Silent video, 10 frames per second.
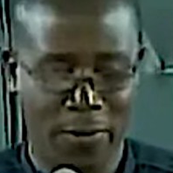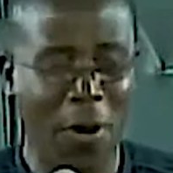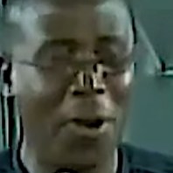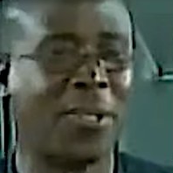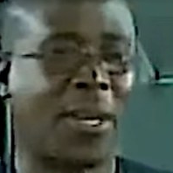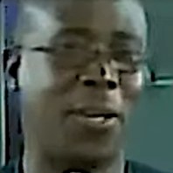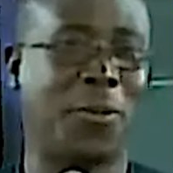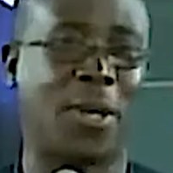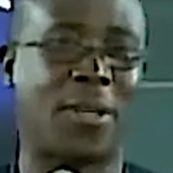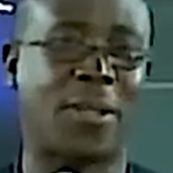False
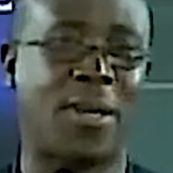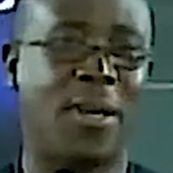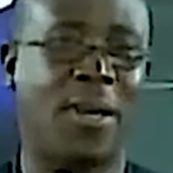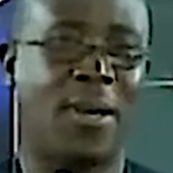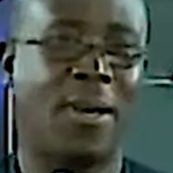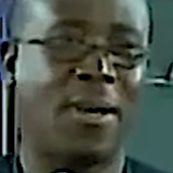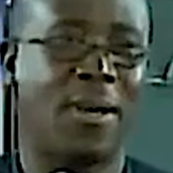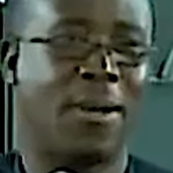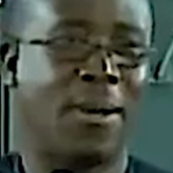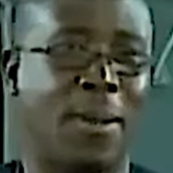accusers.
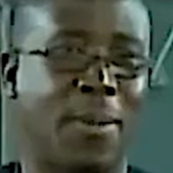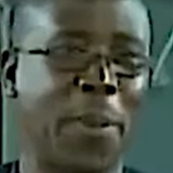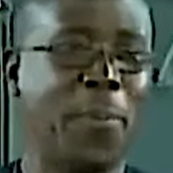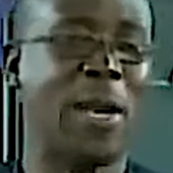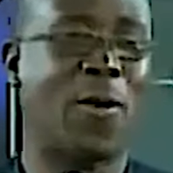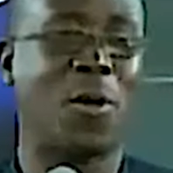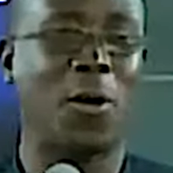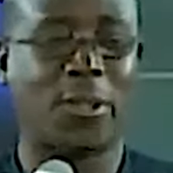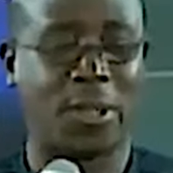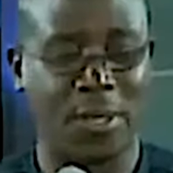People that will
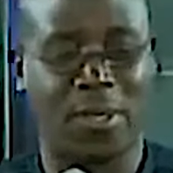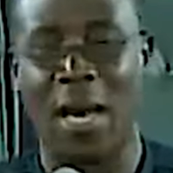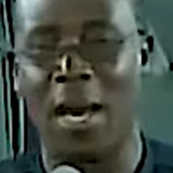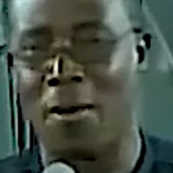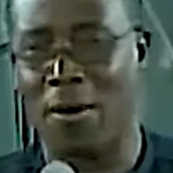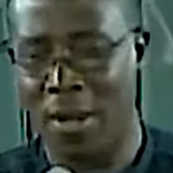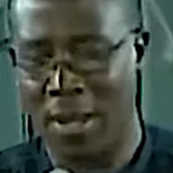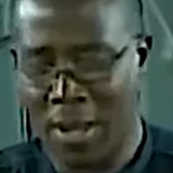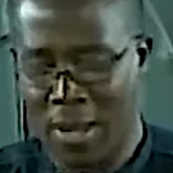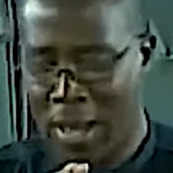just sit down